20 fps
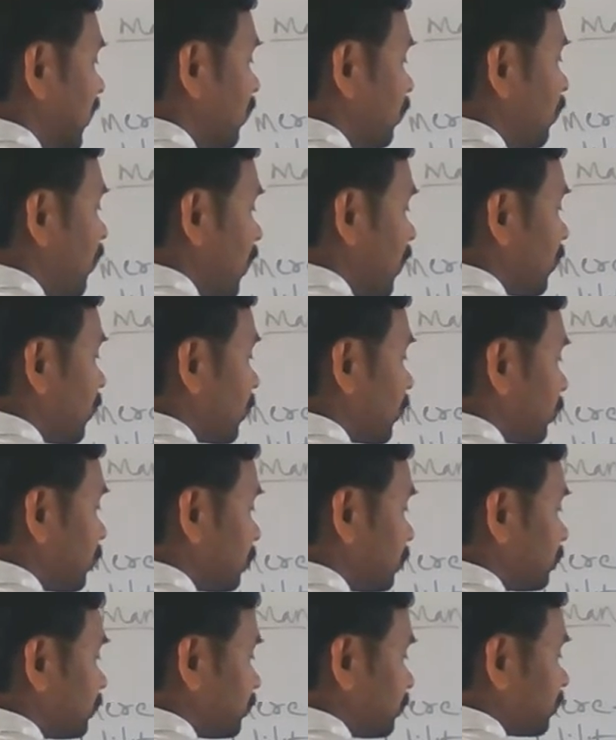
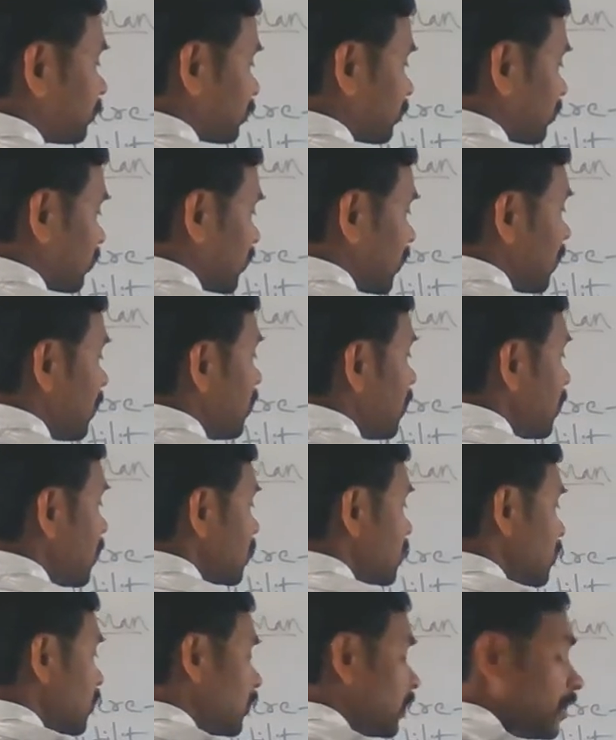Involved.
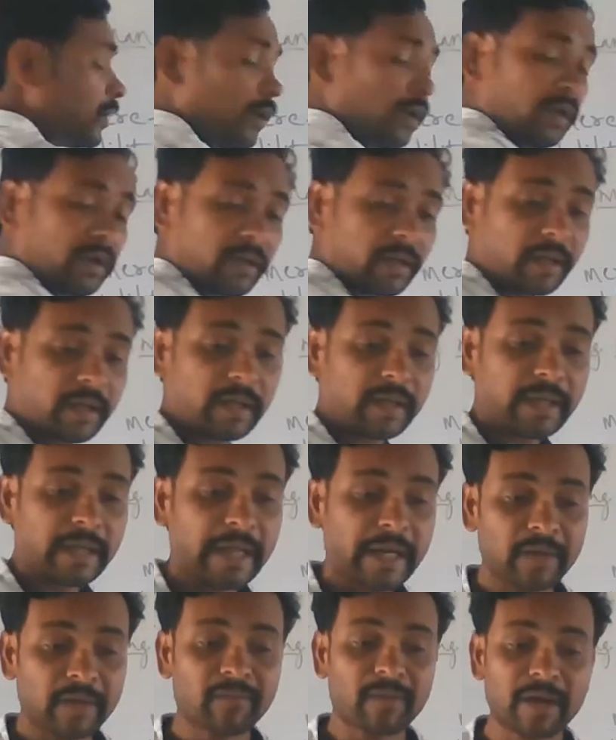So
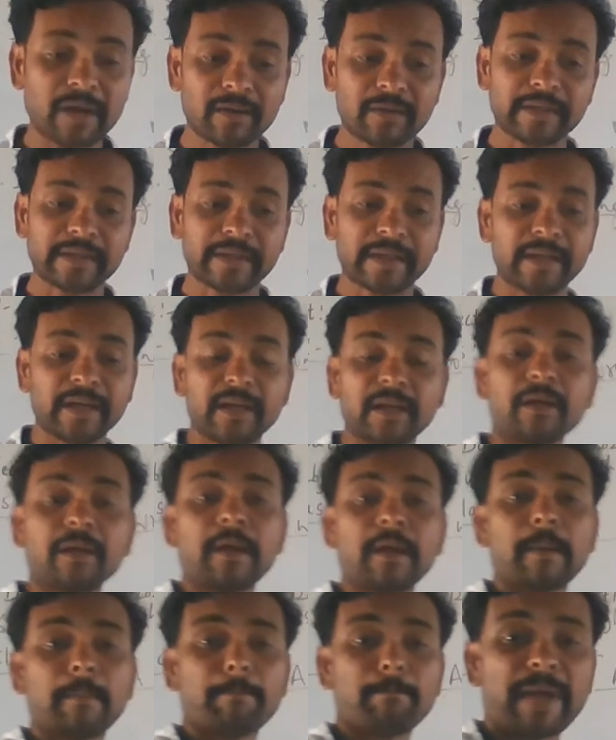he involved
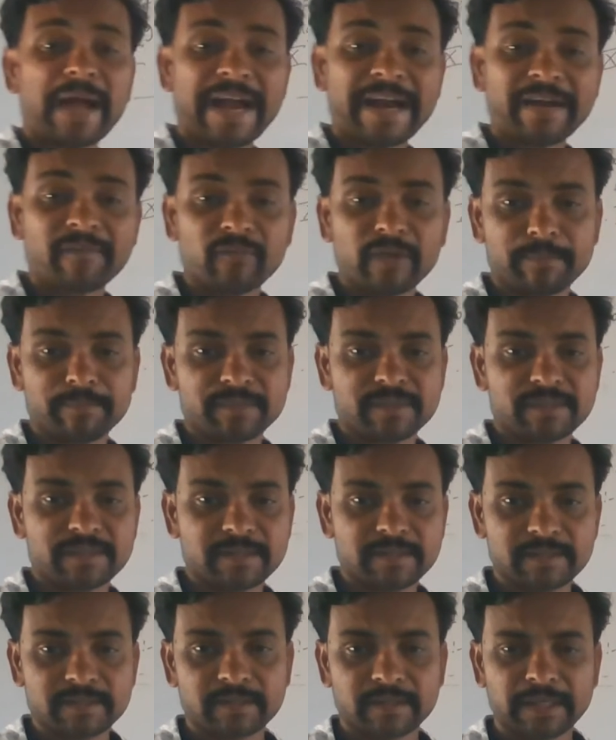in mad
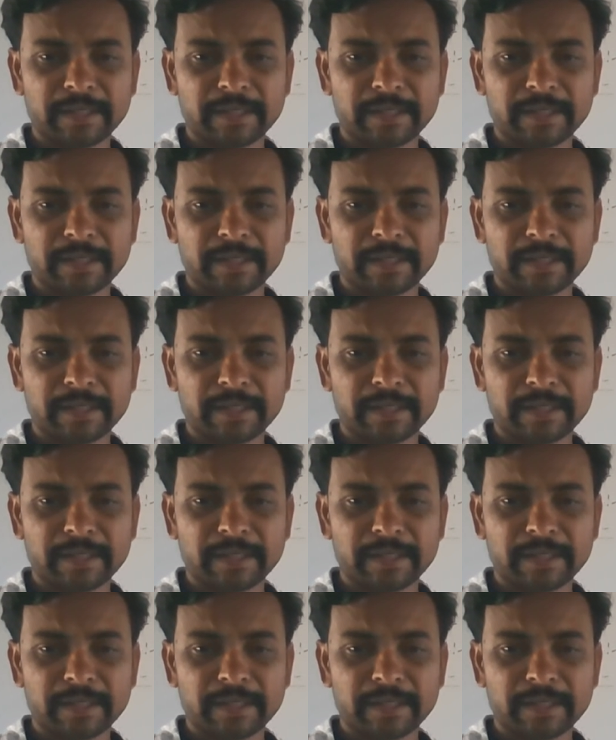whims.